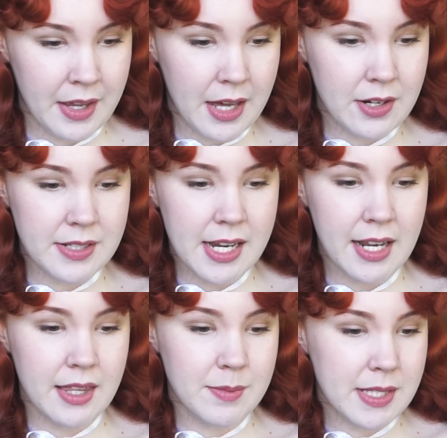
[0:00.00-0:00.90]

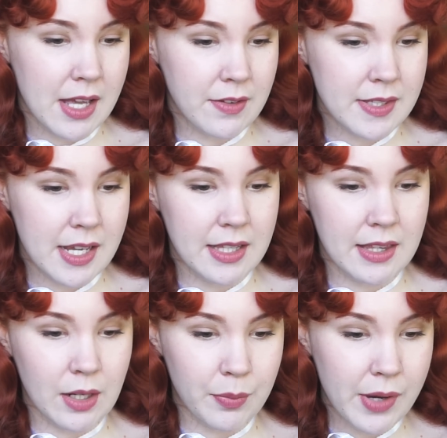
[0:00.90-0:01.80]
Understanding themselves
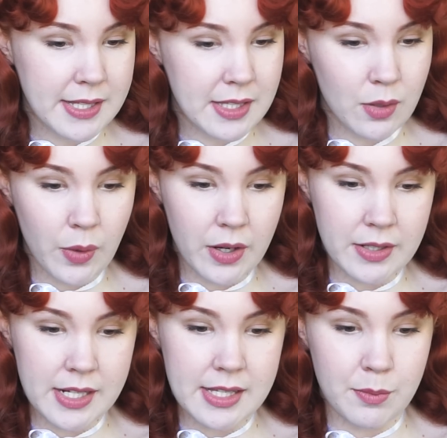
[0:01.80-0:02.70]
and their place in the
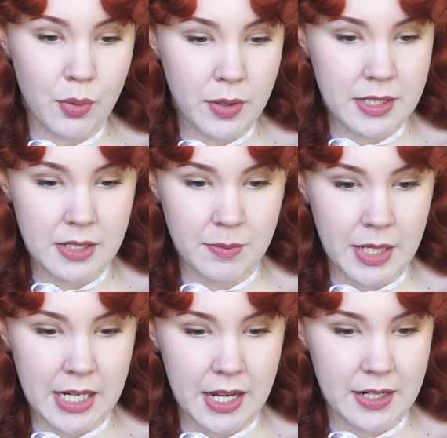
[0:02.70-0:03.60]
world is important to
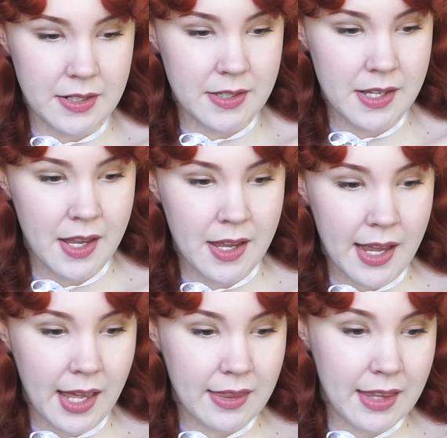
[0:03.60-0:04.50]
mediators,
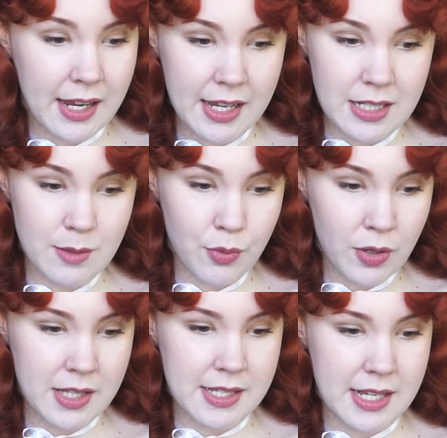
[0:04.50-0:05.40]
and they
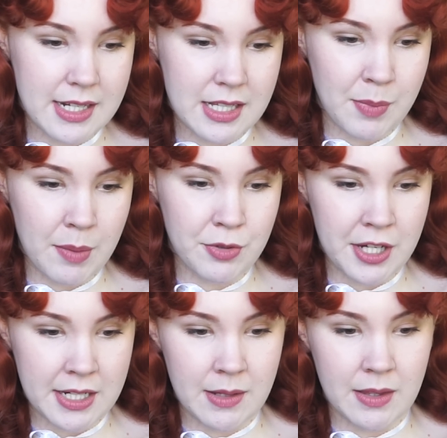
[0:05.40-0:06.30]
explore these ideas by
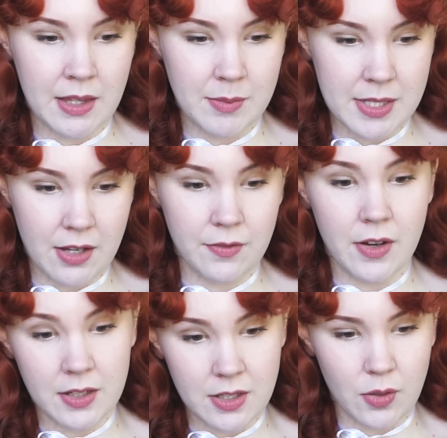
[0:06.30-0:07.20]
projecting themselves
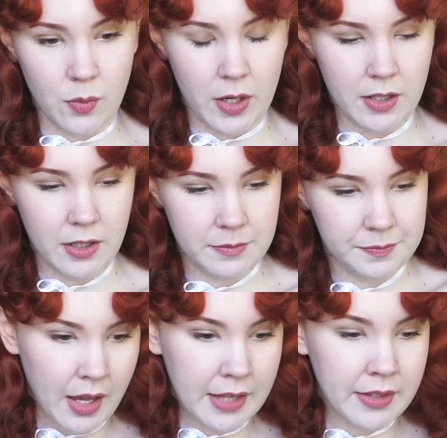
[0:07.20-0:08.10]
onto the work.
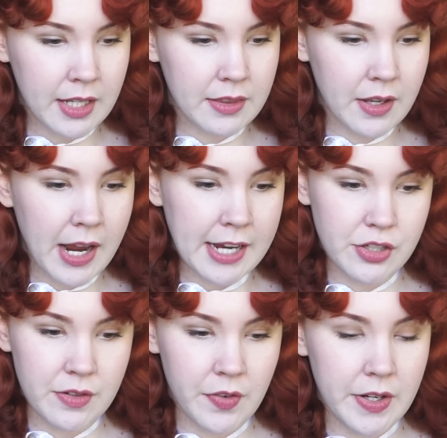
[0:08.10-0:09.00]
Unlike their
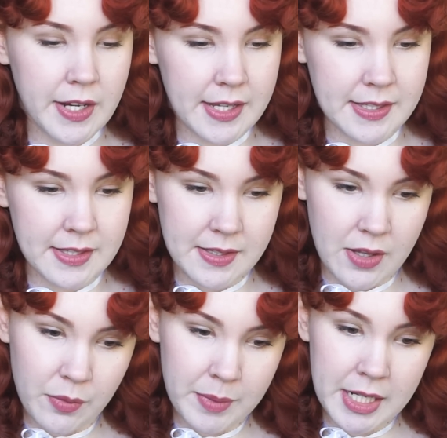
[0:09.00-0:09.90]
extroverted cousins,
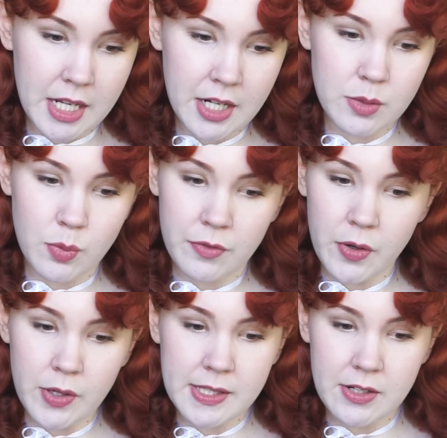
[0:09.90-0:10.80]
though, mediators will
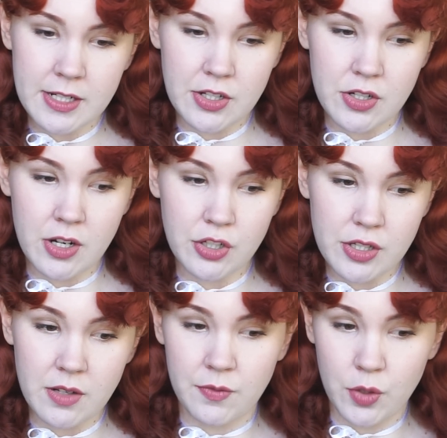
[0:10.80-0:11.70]
focus their attention on
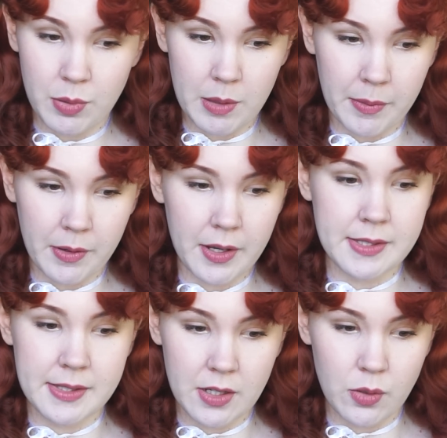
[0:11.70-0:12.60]
just a few people, a
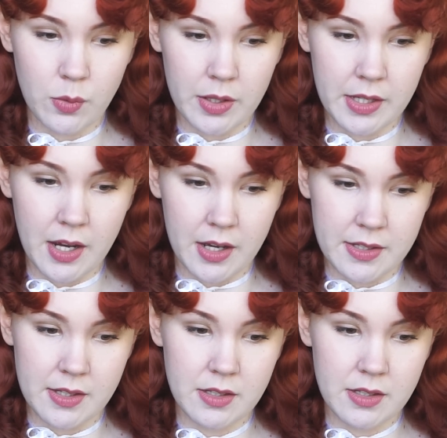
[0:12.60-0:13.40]
single worthy cause.